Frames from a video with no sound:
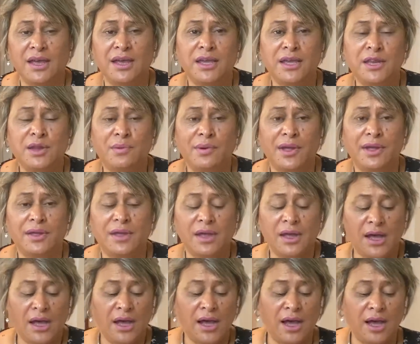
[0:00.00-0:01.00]
Anyway,
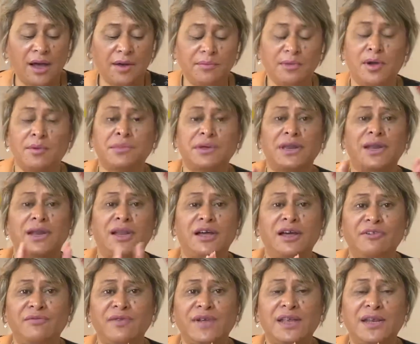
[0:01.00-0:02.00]
I'm going to
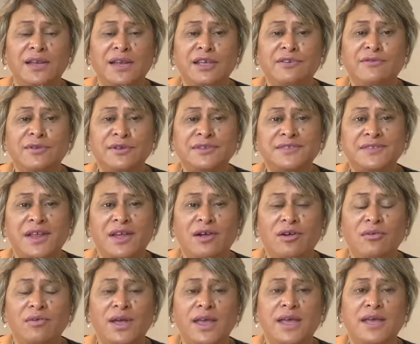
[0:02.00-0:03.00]
love and leave yous
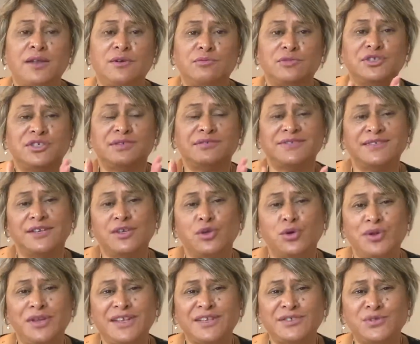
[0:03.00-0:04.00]
now, and we shall see
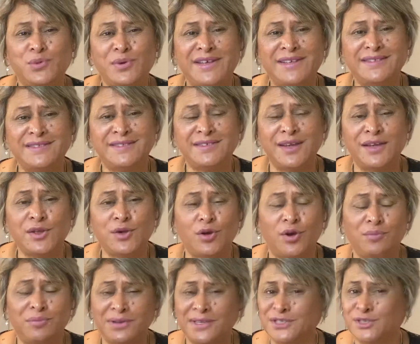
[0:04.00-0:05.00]
you next Wednesday.
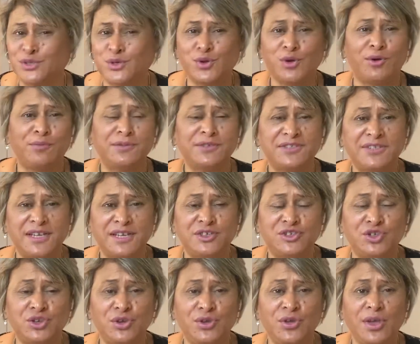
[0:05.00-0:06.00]
God bless you, God
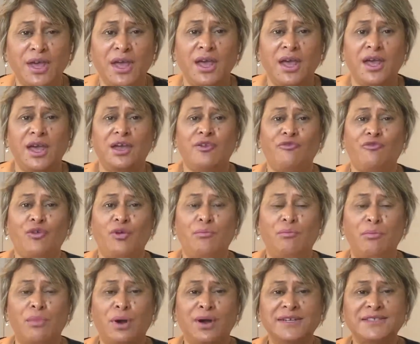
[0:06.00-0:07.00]
protect you, and from
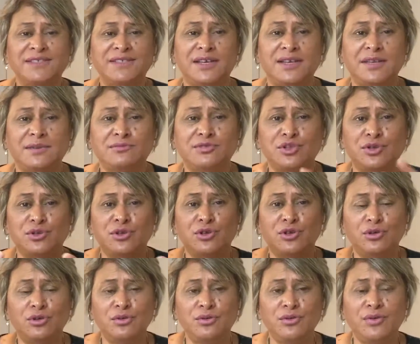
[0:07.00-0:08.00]
my team to
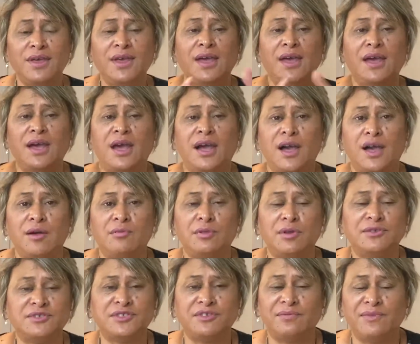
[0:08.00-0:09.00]
you,
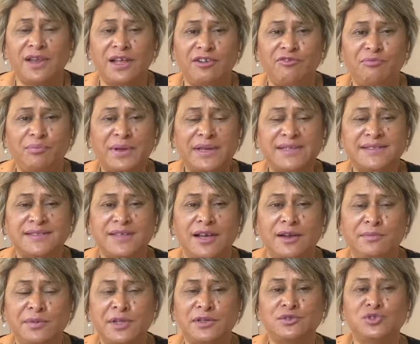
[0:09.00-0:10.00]
lots of love, peace,
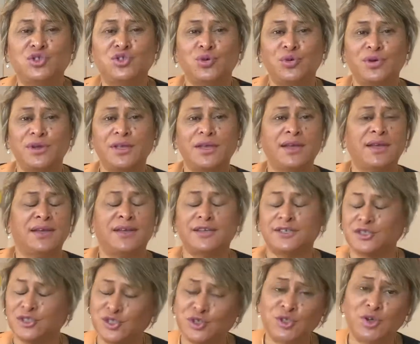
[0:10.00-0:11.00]
harmony, and joy,
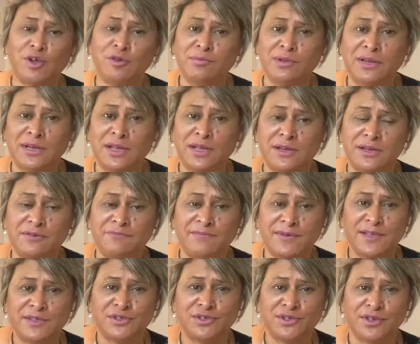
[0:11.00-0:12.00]
excitement, and
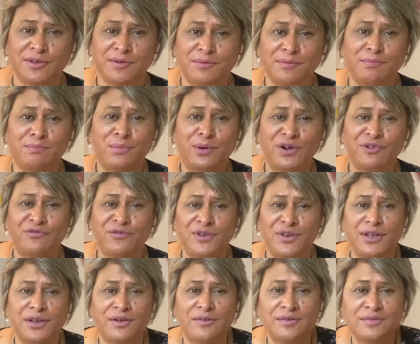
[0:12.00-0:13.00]
adventure. Bye for
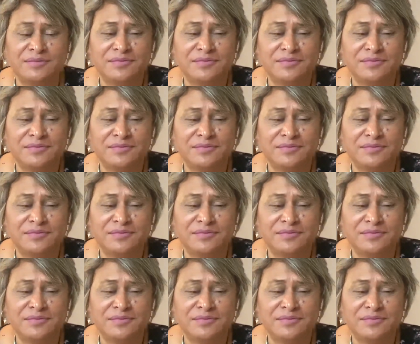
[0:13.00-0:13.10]
now.